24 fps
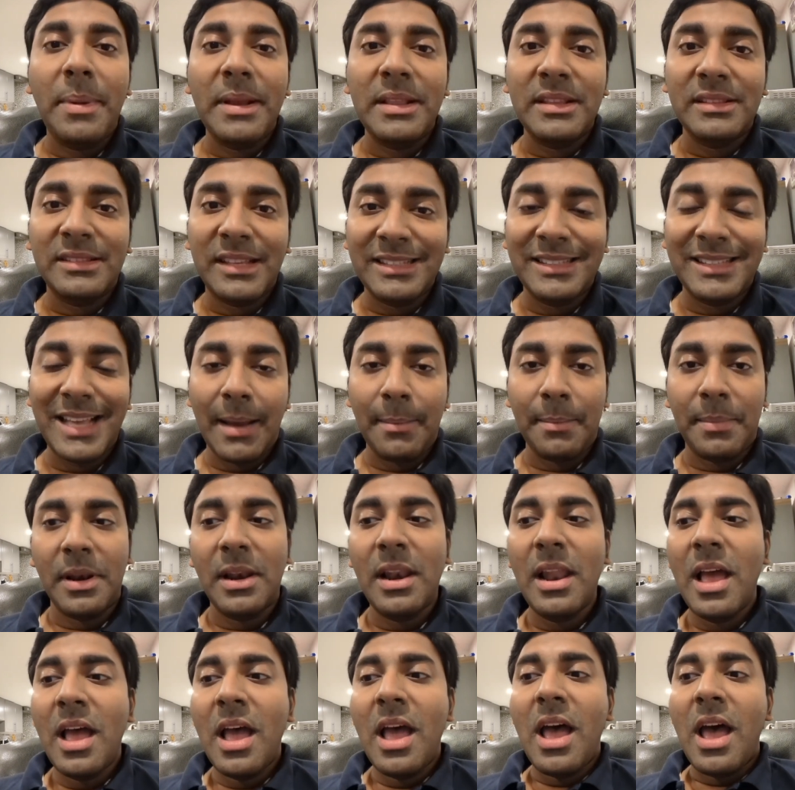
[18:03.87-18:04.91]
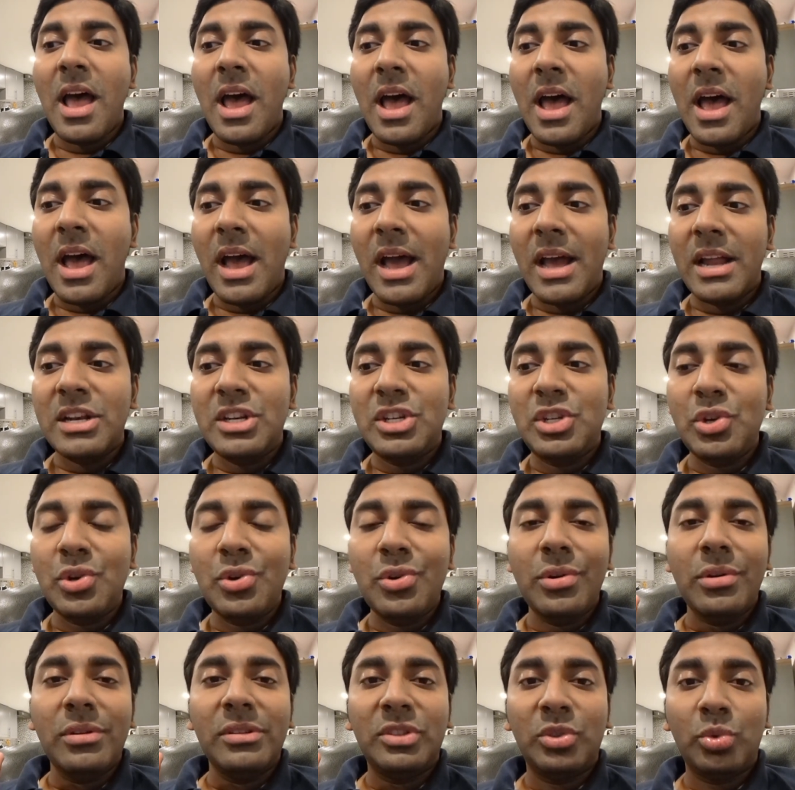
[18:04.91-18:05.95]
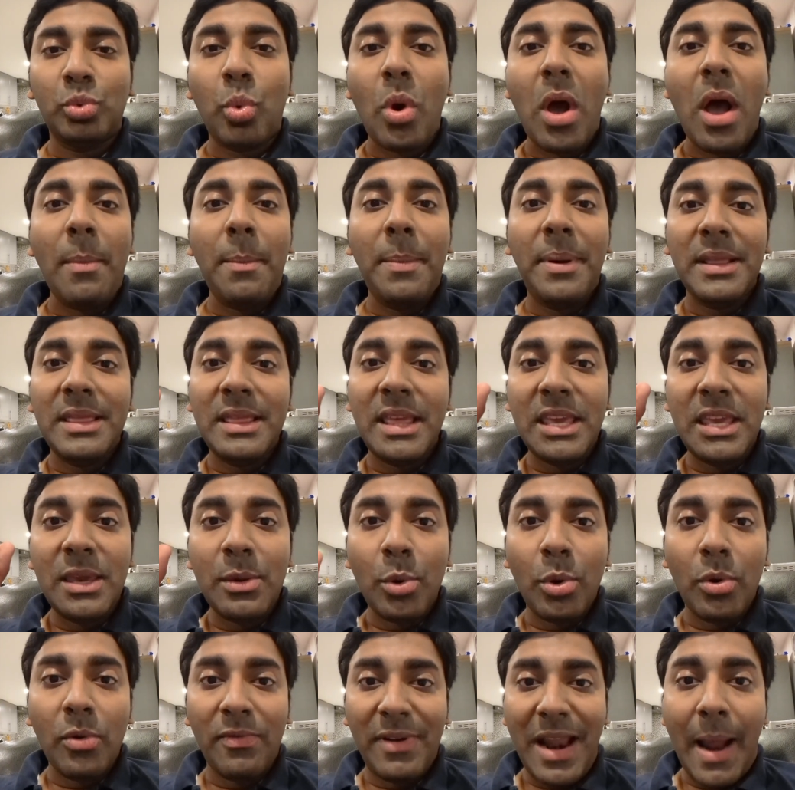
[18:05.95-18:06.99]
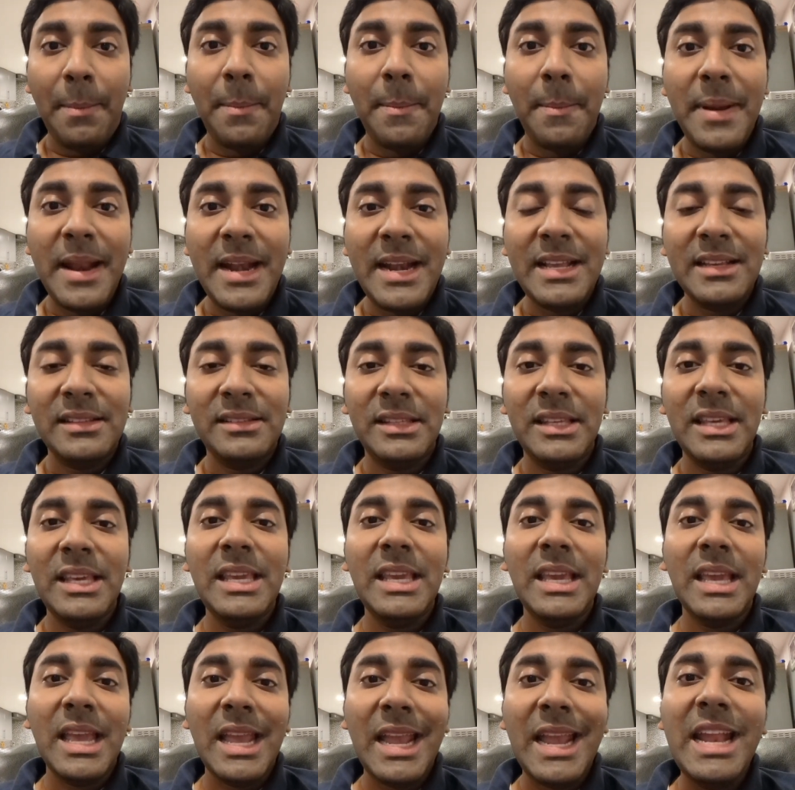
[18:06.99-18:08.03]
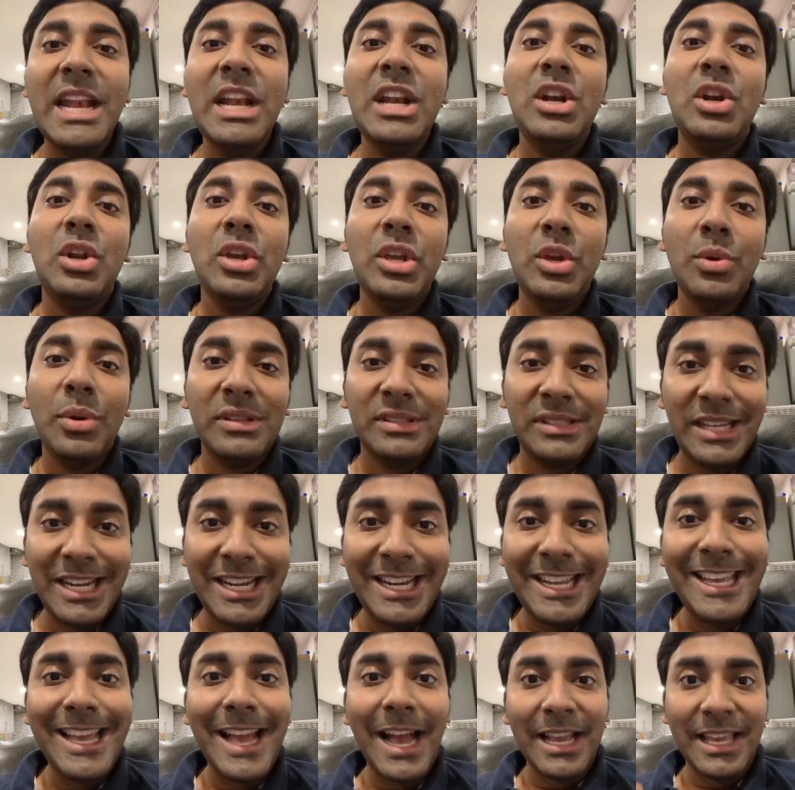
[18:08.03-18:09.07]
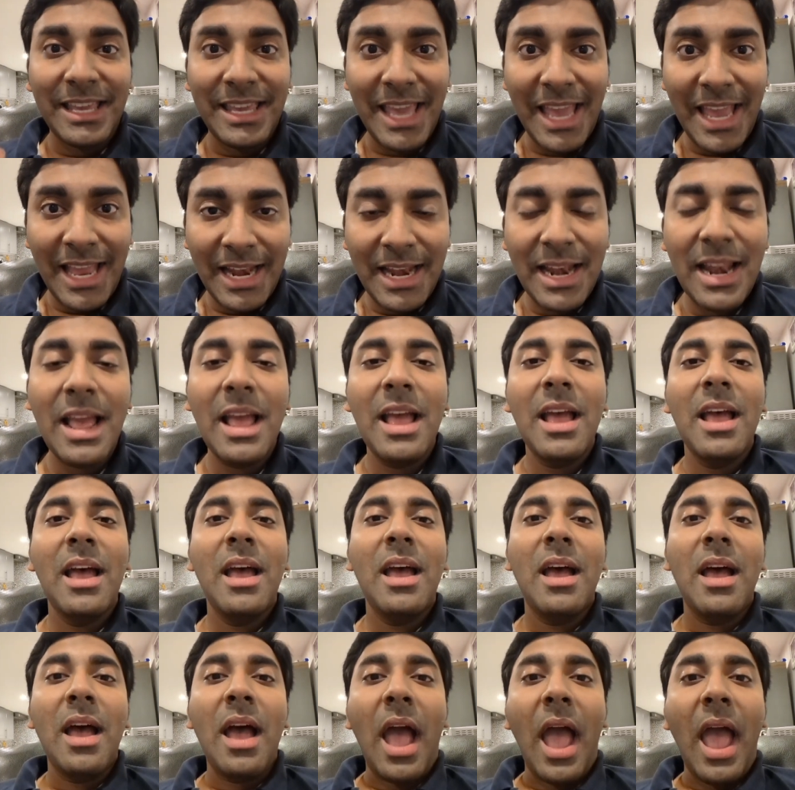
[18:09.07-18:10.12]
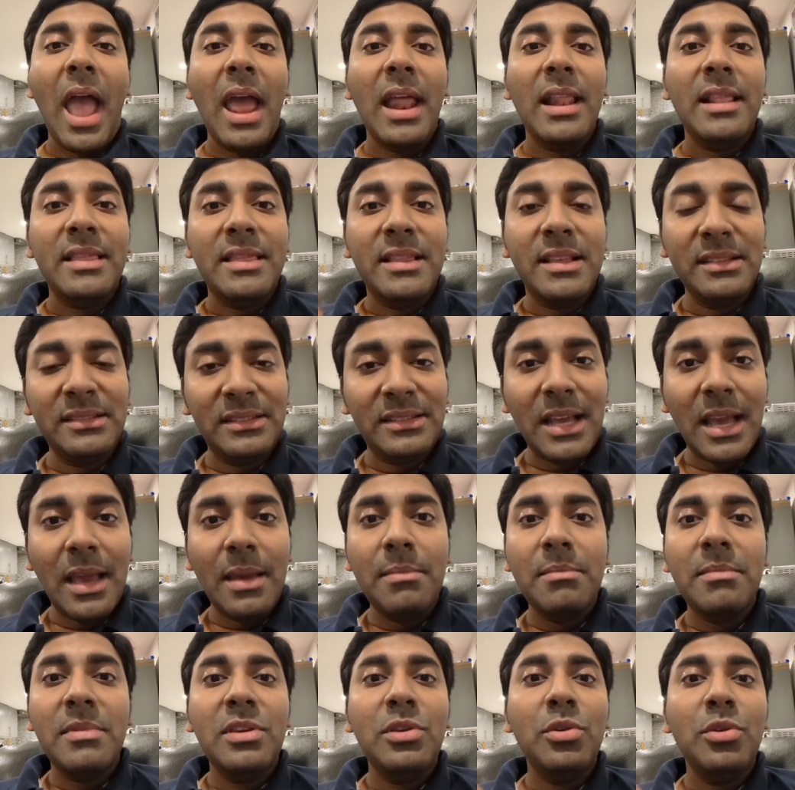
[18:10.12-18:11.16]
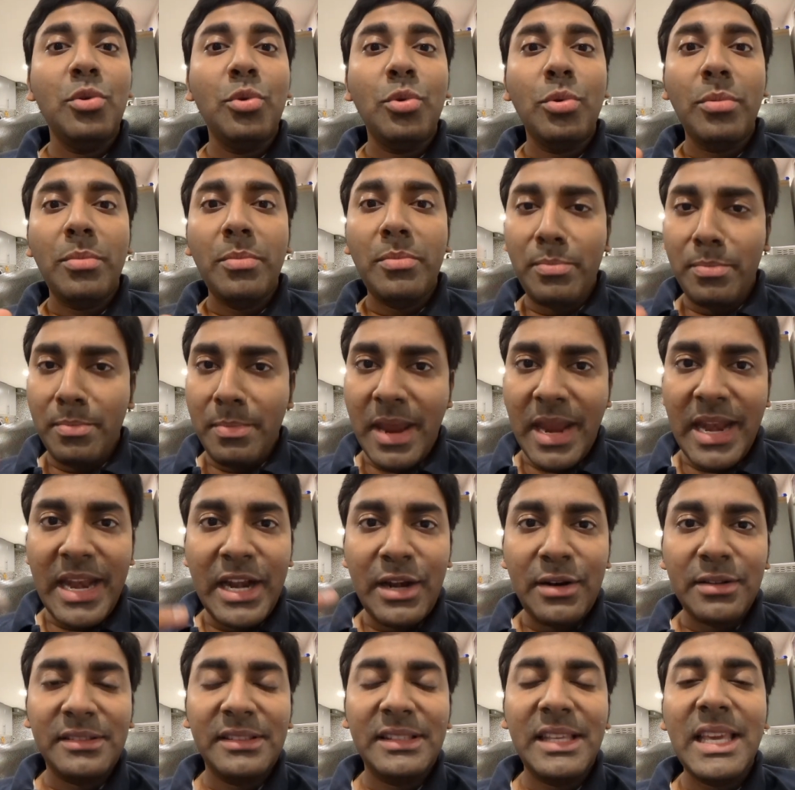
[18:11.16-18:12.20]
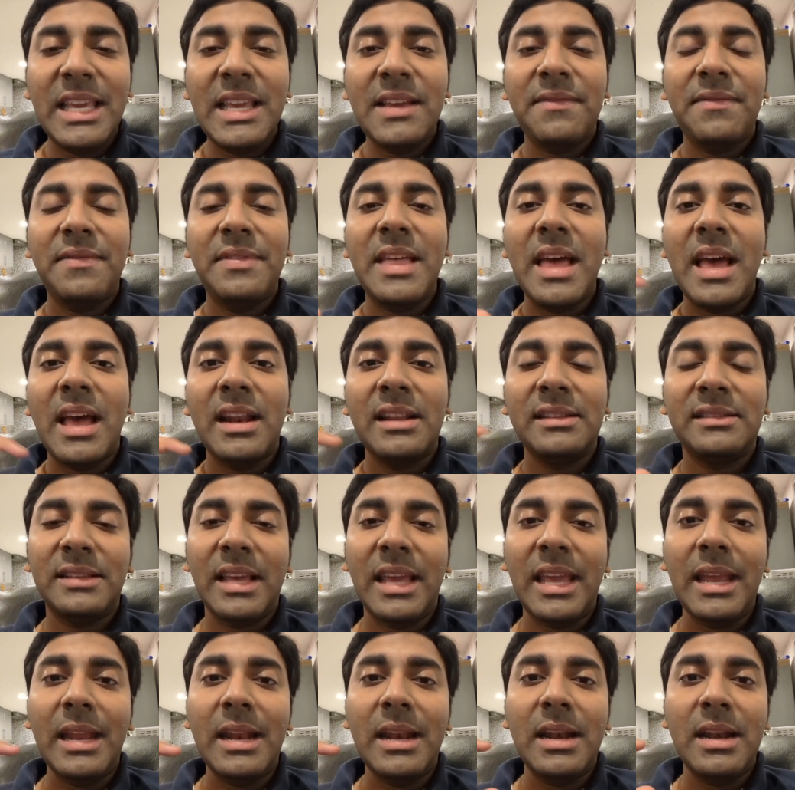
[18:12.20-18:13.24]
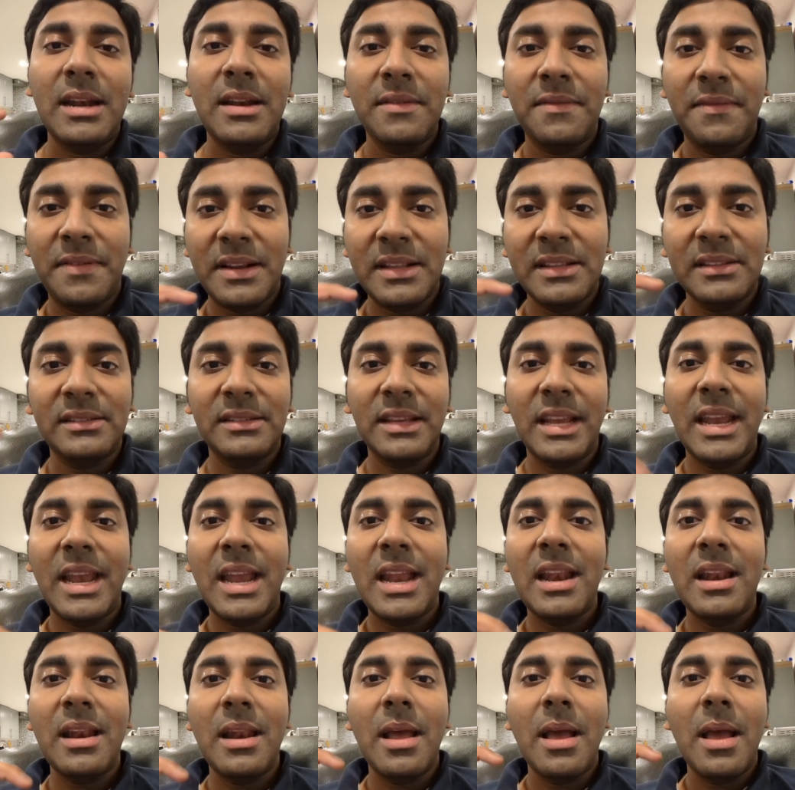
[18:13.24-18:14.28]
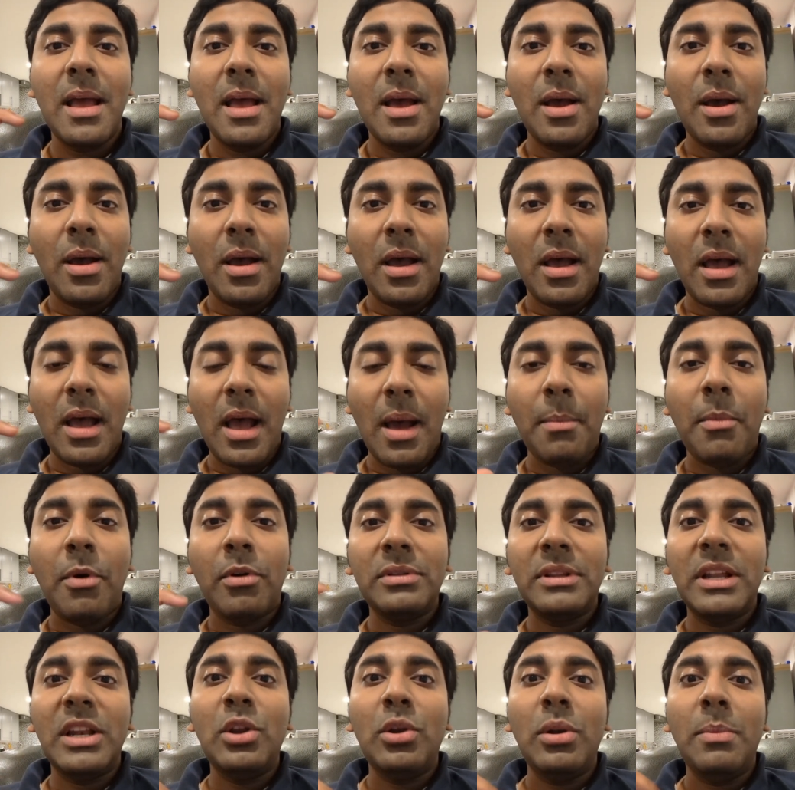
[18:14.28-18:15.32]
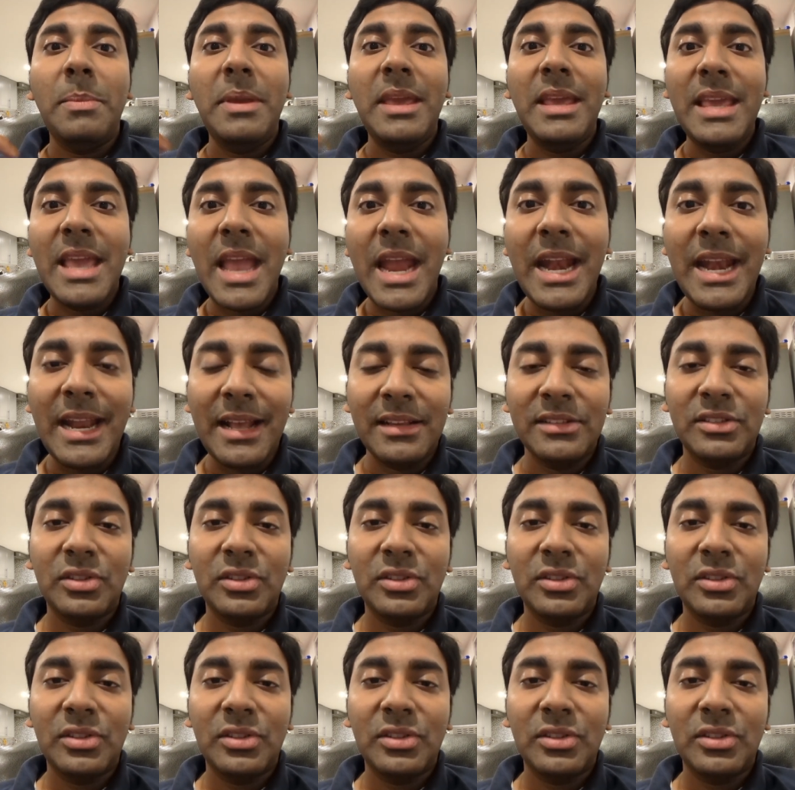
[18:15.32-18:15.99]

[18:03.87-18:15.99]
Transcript: in this example to swap the wrapped BTC into USDT again, and this time you may need to see if there's a difference in amount that you'll be gaining.